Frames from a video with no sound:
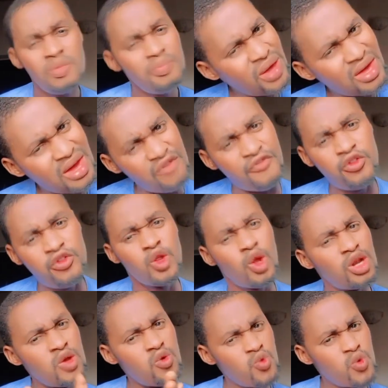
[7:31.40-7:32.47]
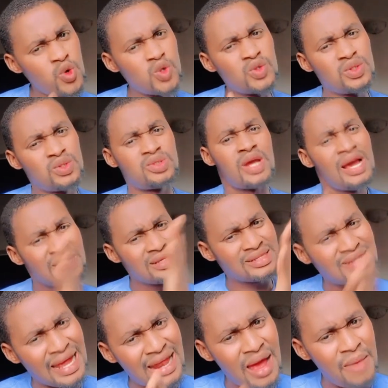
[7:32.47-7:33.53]
Be careful, Nollywood
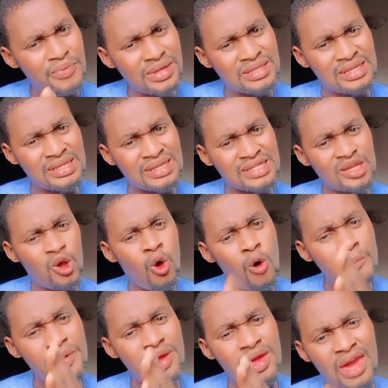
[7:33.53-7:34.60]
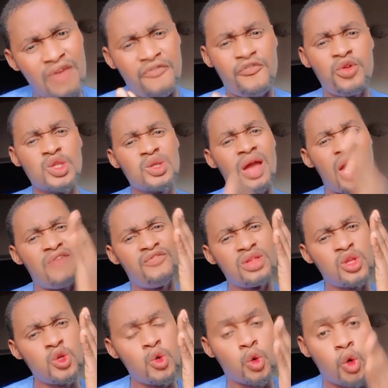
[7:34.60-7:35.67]
celebrities as a whole. Be careful, it's not
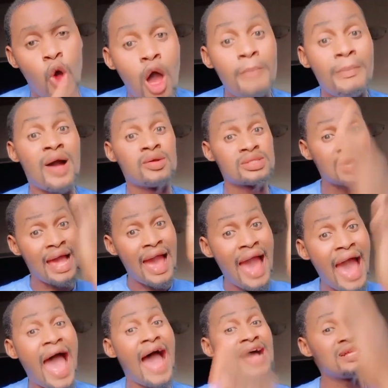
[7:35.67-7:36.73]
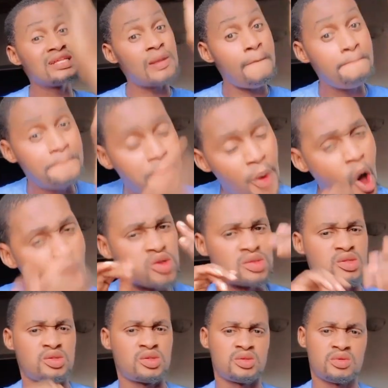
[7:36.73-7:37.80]
everything you come out and
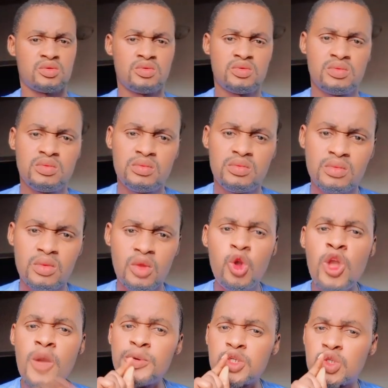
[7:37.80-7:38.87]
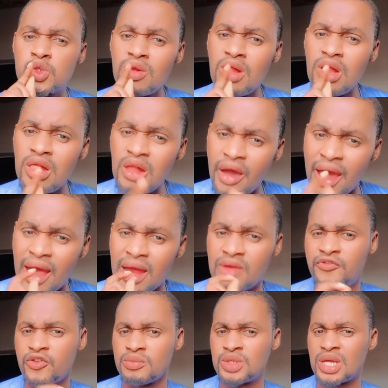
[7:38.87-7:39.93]
post. People should learn
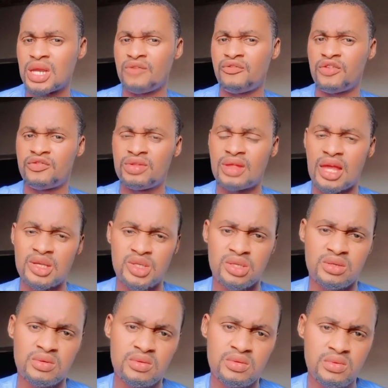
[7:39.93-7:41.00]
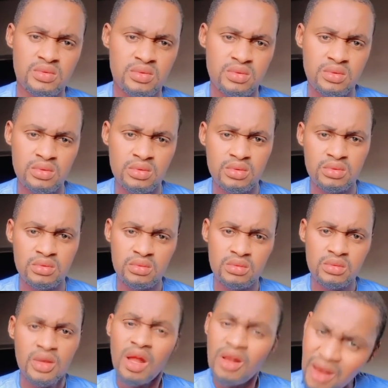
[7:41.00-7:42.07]
from Genevieve Nnaji.
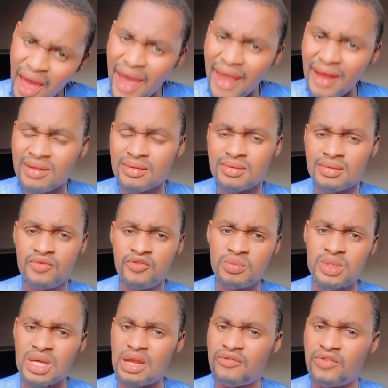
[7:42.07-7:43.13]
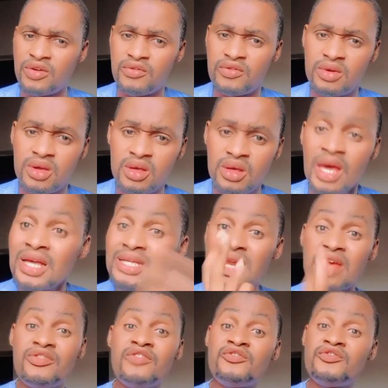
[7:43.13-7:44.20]
Learn from Genevieve.
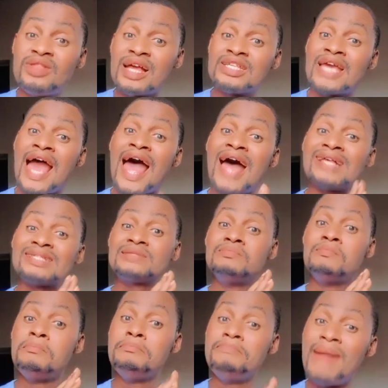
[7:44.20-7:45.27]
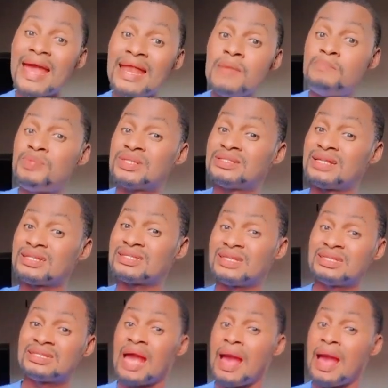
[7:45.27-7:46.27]
Genevieve Nnaji has many businesses,